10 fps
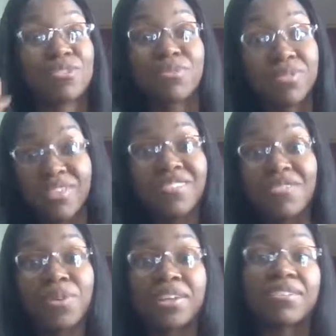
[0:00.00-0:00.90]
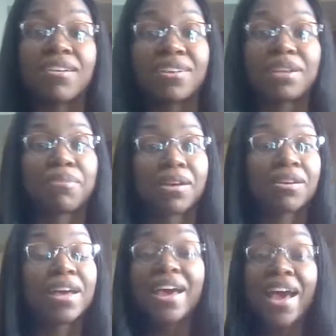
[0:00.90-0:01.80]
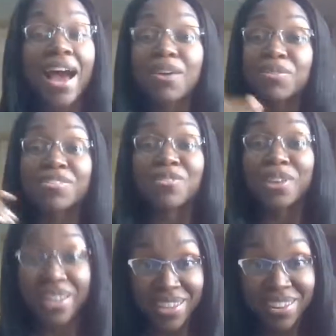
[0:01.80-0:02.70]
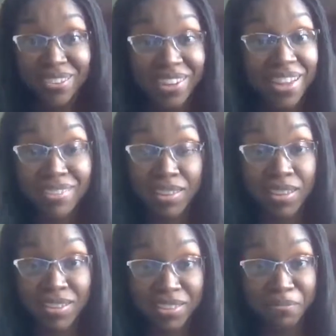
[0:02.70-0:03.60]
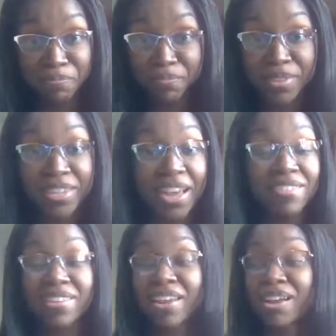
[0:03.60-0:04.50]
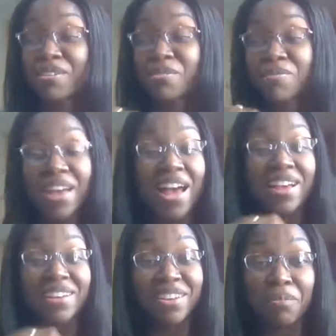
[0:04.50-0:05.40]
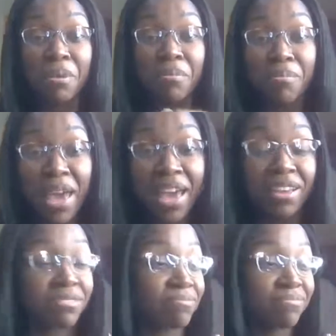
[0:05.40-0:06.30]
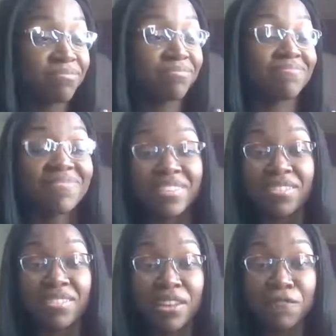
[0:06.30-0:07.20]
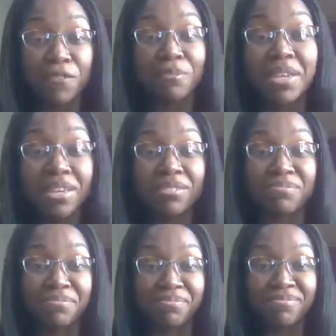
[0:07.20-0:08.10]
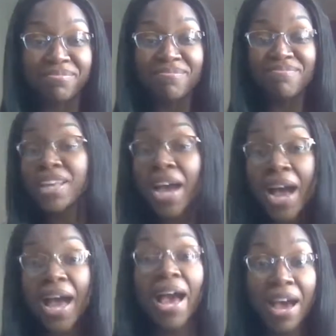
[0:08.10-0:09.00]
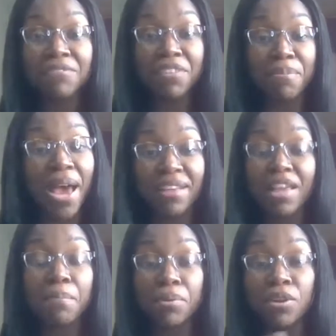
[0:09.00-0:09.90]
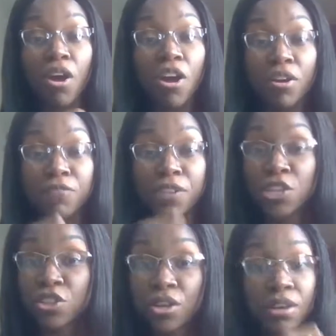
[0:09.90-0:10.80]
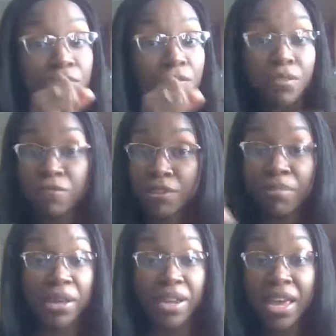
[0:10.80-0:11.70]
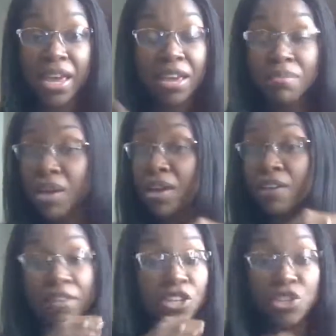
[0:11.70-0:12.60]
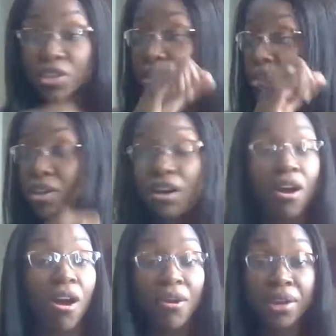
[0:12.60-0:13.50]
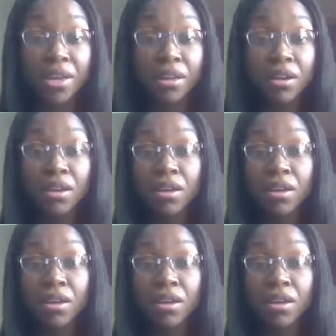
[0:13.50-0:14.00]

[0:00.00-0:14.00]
you. This is what they're talking about. I was going in on that test. I said, I am not coming back. This is it for me. I have to pass. I put Felicia, for my name, Felicia RN,